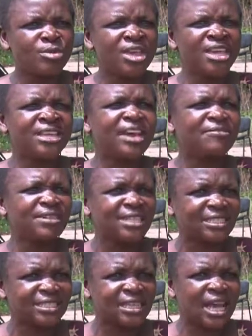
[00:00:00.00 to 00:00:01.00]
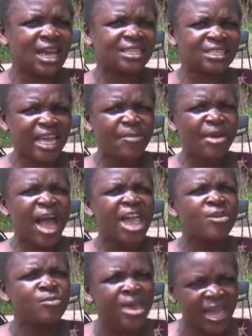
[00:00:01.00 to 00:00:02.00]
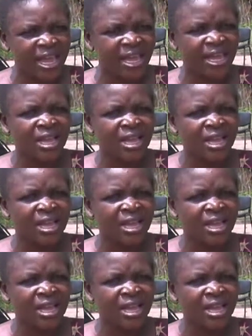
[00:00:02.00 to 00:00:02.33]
me in every step I make.